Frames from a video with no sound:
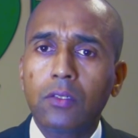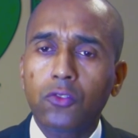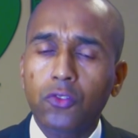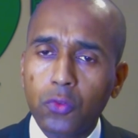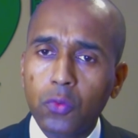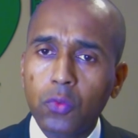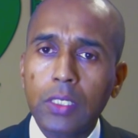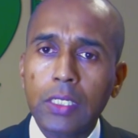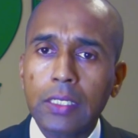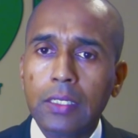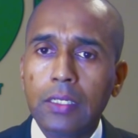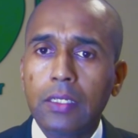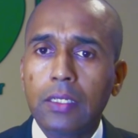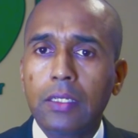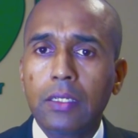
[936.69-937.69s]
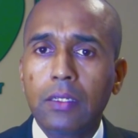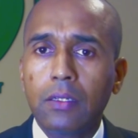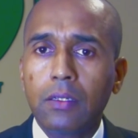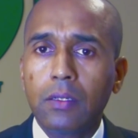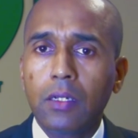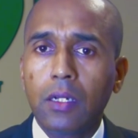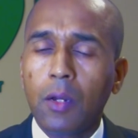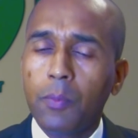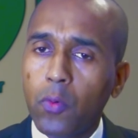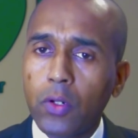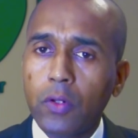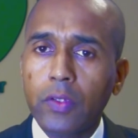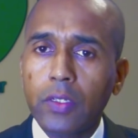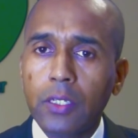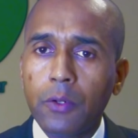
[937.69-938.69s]
Truly a
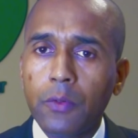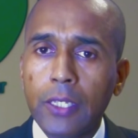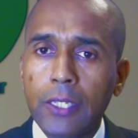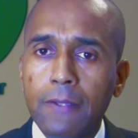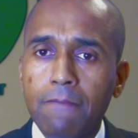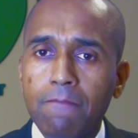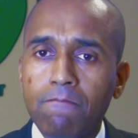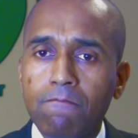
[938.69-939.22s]
point of clarity.